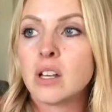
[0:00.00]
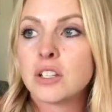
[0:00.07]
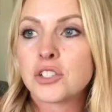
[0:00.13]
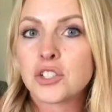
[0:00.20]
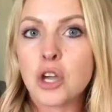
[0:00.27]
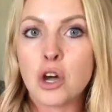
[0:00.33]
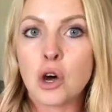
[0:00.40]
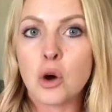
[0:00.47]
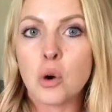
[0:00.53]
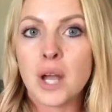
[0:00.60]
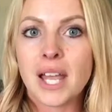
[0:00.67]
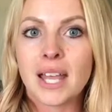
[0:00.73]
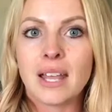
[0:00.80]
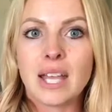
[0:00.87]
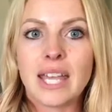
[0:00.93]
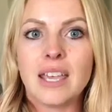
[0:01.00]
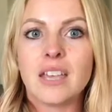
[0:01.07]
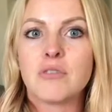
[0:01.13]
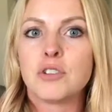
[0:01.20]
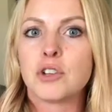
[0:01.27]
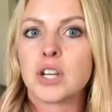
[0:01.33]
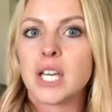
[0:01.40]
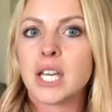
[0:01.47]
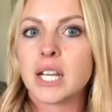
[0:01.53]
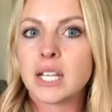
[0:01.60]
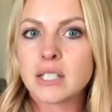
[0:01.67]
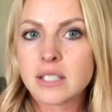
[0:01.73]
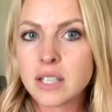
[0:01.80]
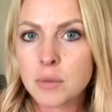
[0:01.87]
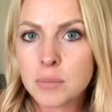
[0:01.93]
So if you're
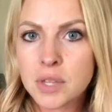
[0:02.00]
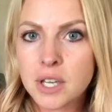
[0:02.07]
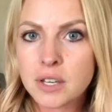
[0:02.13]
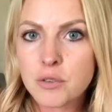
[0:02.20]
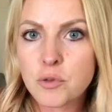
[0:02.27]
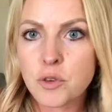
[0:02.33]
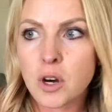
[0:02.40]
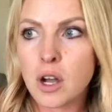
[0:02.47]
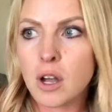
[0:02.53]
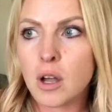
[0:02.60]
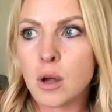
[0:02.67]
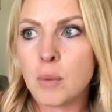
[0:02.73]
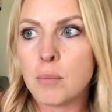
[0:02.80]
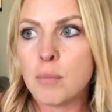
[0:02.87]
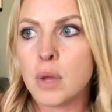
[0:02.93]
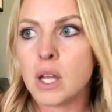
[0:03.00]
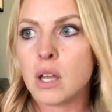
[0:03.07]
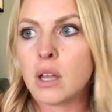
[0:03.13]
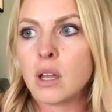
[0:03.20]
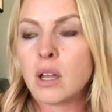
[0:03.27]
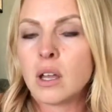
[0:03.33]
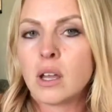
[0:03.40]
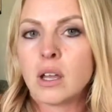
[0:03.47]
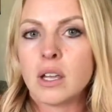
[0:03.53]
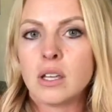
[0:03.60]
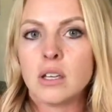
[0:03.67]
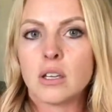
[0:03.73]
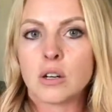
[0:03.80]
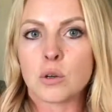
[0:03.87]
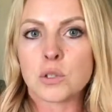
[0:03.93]
getting something from,
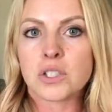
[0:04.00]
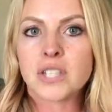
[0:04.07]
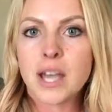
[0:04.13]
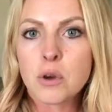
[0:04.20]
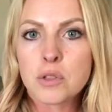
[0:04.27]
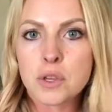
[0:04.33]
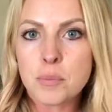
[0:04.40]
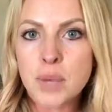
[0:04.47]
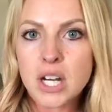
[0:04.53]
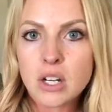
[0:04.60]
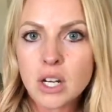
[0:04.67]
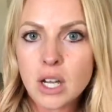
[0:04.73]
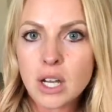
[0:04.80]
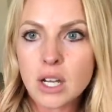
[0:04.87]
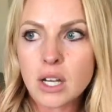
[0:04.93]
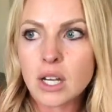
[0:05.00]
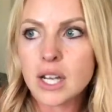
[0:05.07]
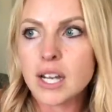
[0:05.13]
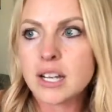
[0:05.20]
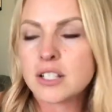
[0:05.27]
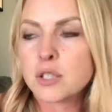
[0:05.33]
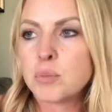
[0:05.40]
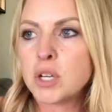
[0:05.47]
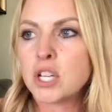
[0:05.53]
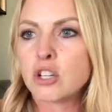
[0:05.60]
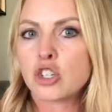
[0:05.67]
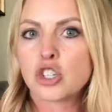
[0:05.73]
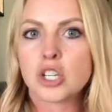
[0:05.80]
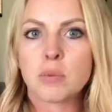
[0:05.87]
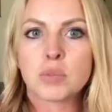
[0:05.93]
South America and it's being
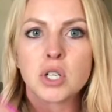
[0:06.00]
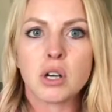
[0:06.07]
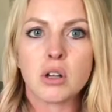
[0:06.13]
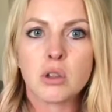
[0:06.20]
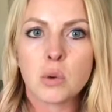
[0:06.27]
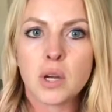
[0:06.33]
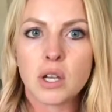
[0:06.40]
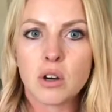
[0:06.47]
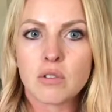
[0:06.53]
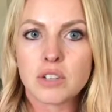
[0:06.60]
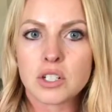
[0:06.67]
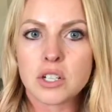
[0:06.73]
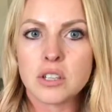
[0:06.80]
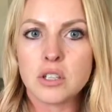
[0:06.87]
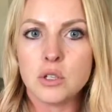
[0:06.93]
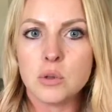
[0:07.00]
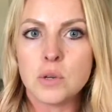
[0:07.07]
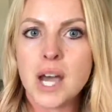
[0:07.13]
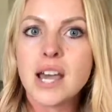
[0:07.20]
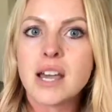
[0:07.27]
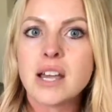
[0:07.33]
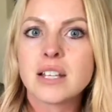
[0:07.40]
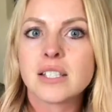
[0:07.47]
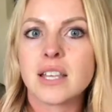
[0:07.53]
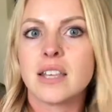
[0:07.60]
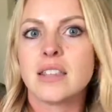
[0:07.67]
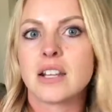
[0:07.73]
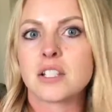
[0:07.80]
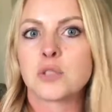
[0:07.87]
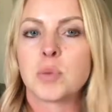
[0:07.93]
shipped all the way over to the US
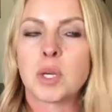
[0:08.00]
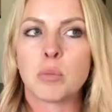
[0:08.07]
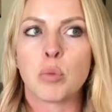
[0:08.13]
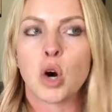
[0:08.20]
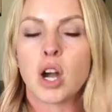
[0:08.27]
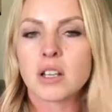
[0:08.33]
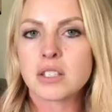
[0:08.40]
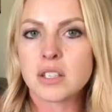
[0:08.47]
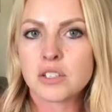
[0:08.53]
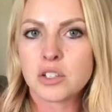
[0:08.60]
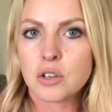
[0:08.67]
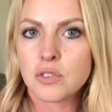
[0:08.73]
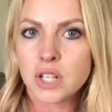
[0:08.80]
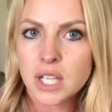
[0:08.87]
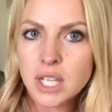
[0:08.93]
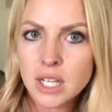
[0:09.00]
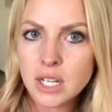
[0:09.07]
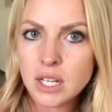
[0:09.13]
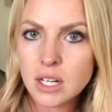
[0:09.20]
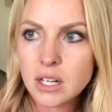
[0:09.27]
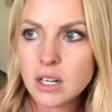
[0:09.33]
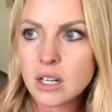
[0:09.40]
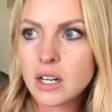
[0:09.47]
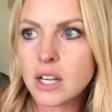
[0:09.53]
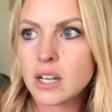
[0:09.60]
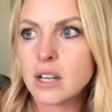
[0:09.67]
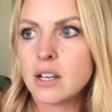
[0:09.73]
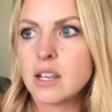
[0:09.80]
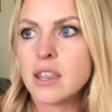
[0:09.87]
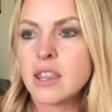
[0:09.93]
and then it's being processed over here
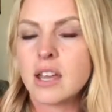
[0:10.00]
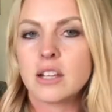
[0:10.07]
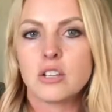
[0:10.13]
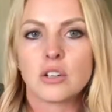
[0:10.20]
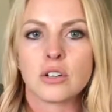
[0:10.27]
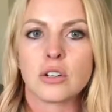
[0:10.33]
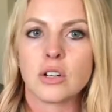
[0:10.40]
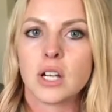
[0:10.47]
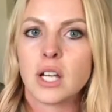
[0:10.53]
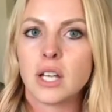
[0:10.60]
and then you're,